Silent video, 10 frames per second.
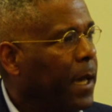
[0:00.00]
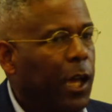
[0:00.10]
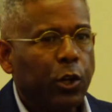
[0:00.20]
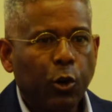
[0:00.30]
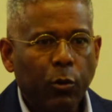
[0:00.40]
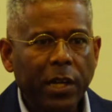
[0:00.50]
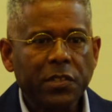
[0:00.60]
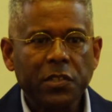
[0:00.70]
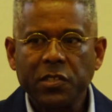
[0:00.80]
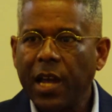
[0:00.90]
And the Grace
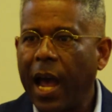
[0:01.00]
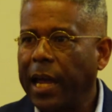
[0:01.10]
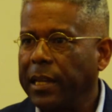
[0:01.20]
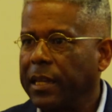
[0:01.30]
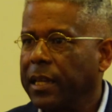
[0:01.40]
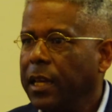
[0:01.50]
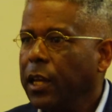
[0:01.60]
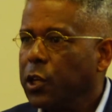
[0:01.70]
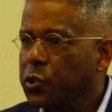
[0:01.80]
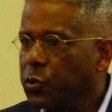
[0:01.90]
Society
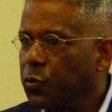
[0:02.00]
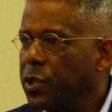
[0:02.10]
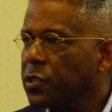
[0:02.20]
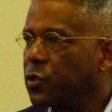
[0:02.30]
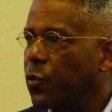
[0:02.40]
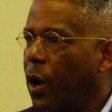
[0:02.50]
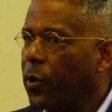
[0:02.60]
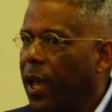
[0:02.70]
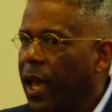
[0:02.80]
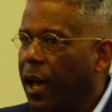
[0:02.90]
is the reasons why
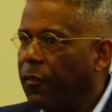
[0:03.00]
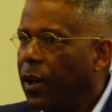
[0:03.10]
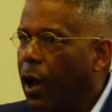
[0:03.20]
we have